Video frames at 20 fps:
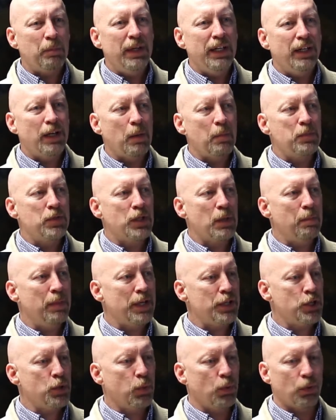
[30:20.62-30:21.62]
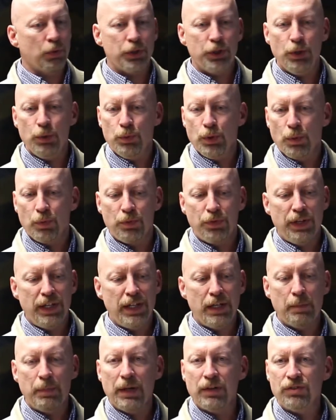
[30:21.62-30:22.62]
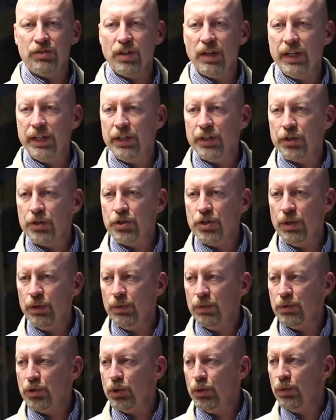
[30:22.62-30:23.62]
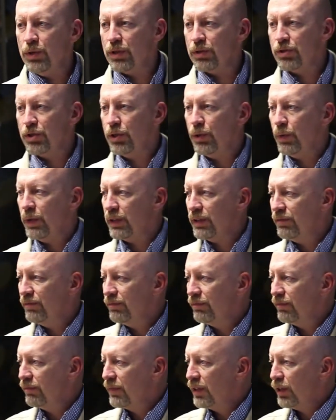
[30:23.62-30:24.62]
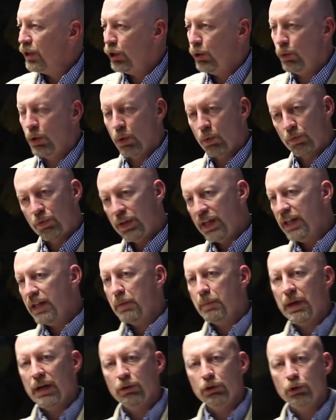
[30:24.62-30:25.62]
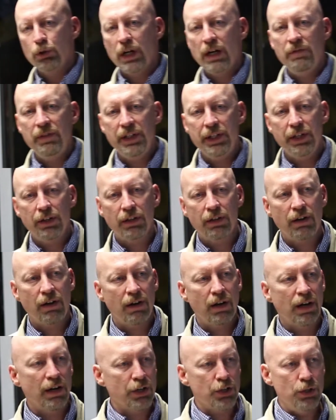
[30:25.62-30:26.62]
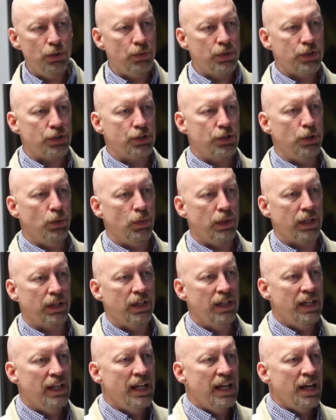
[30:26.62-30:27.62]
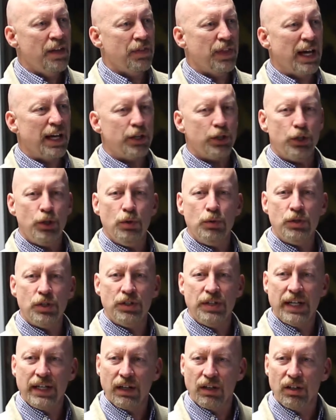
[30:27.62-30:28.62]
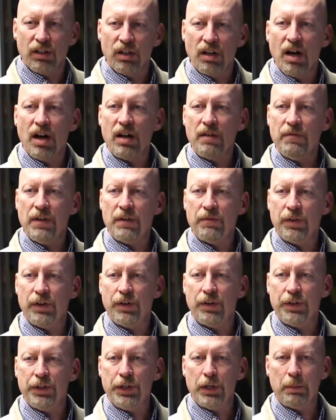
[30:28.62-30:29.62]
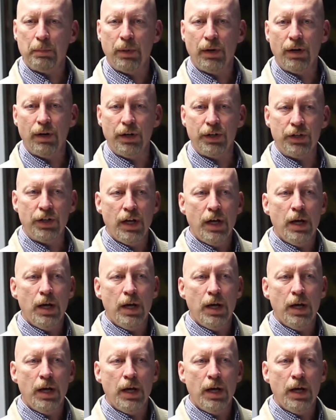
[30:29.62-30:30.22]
becomes habitual. You don't think about tying your shoes, you just do it. You don't think about driving your car, you just do it. That used to take a lot of effort on your part,